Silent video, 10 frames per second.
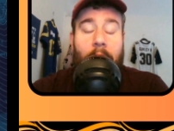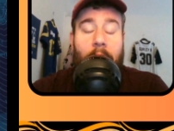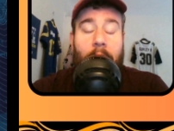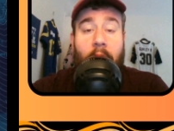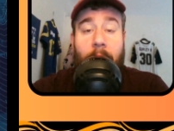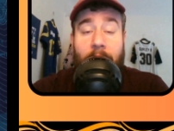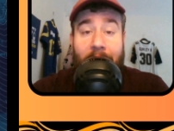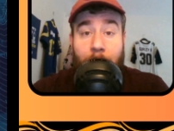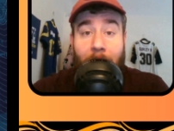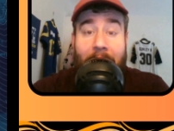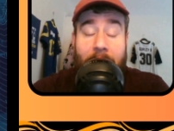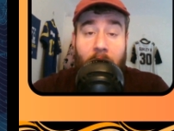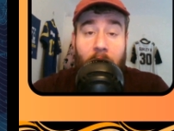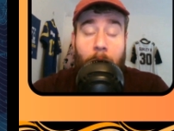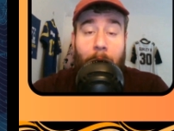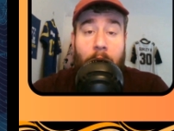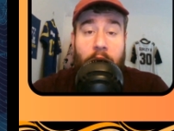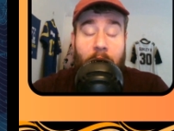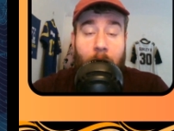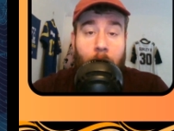In terms of his playstyle
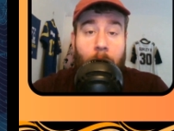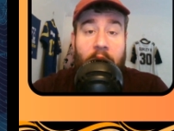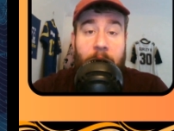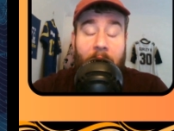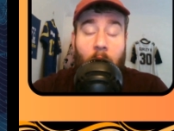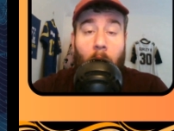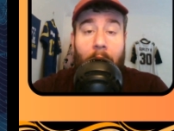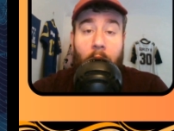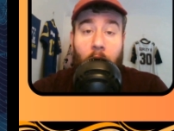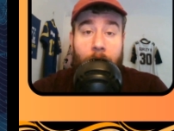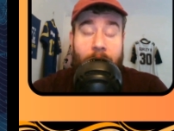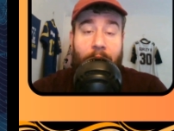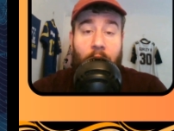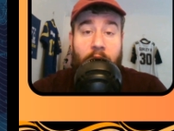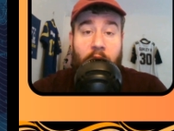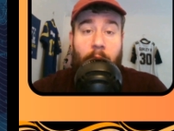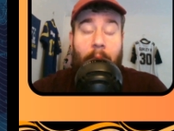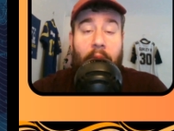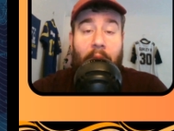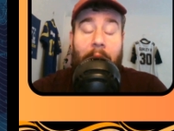comparison, he reminds me quite a lot of Devonta
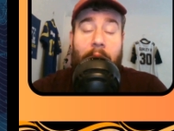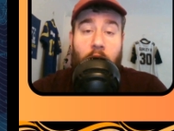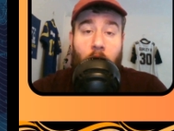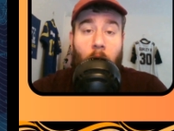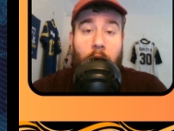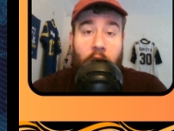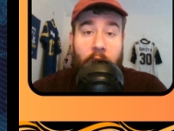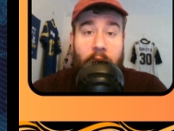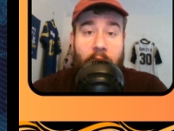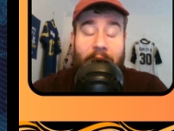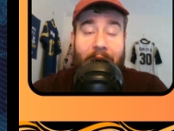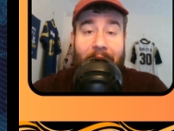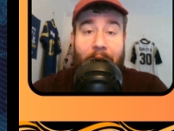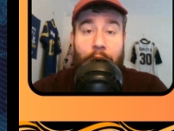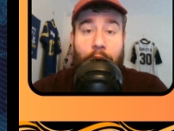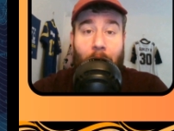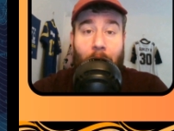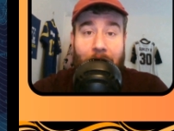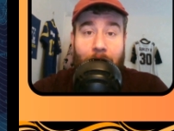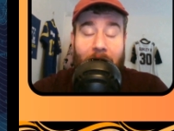Smith, and it's not just the skinnier
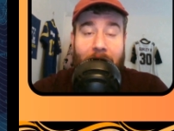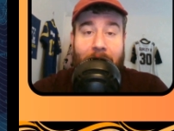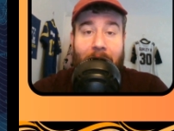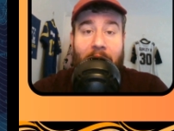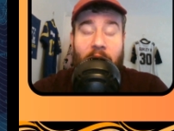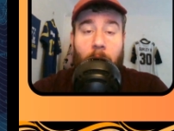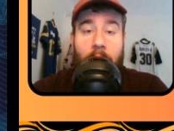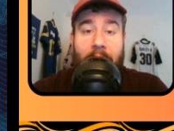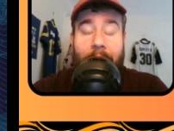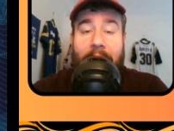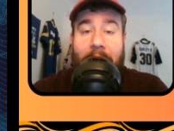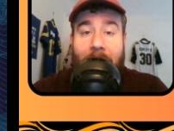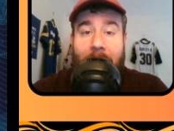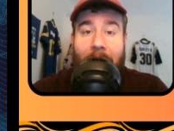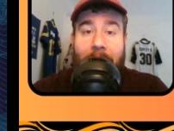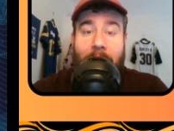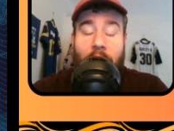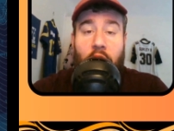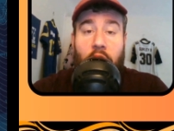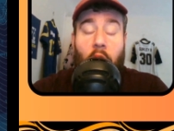frame, it's the explosivity, it's the
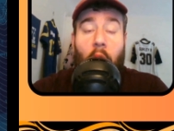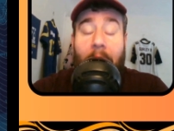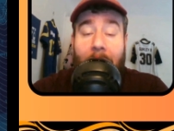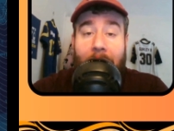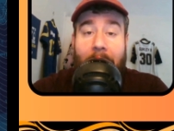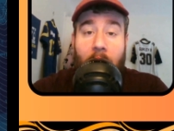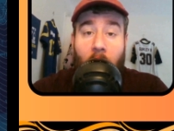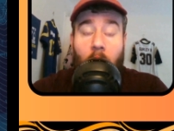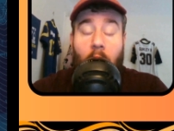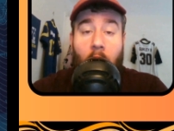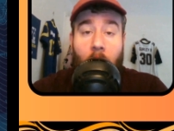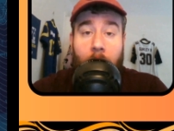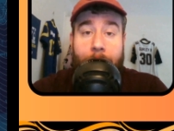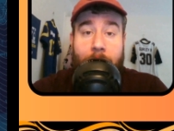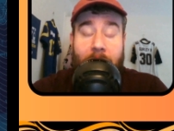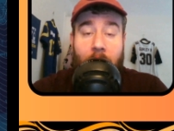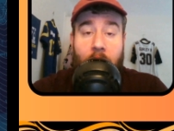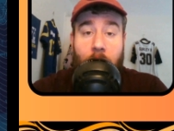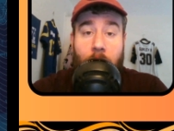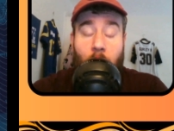shockingly long arms and
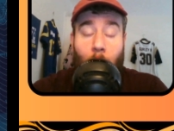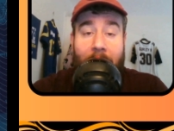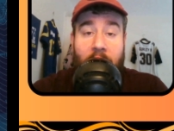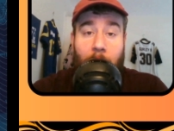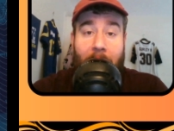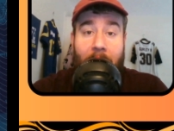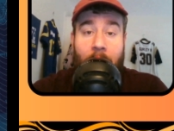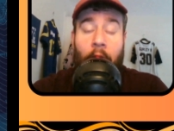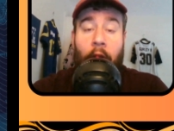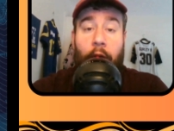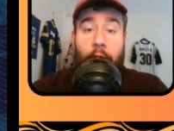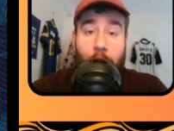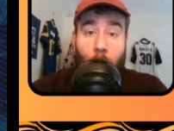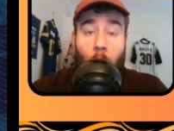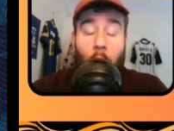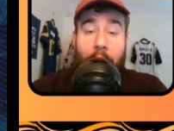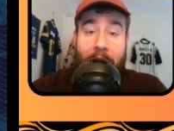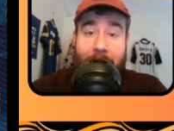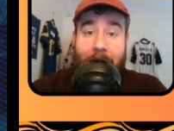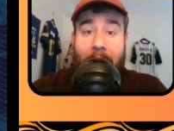huge wingspan for the
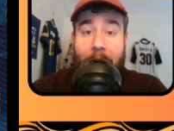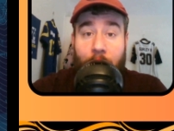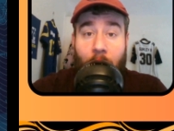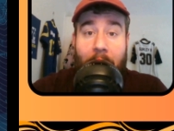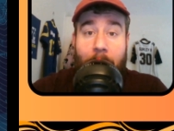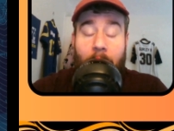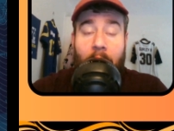skinny frame,